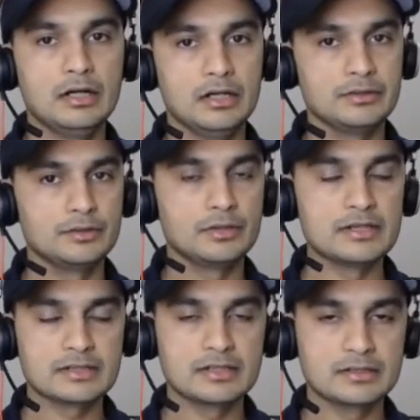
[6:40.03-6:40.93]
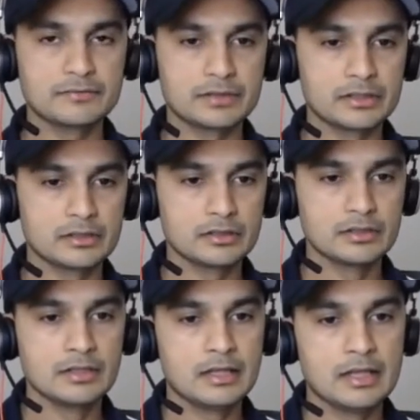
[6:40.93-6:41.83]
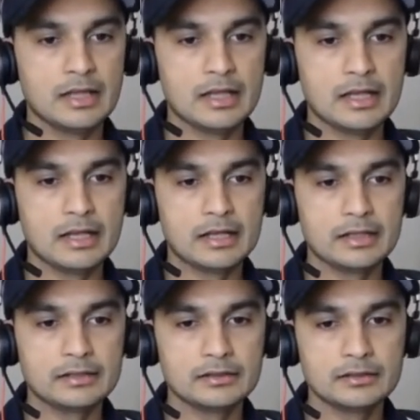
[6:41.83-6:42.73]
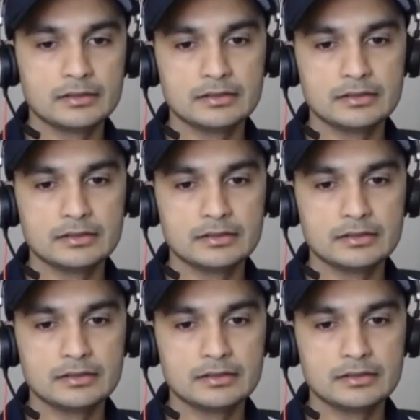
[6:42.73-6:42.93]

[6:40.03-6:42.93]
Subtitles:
You guys can refer it, and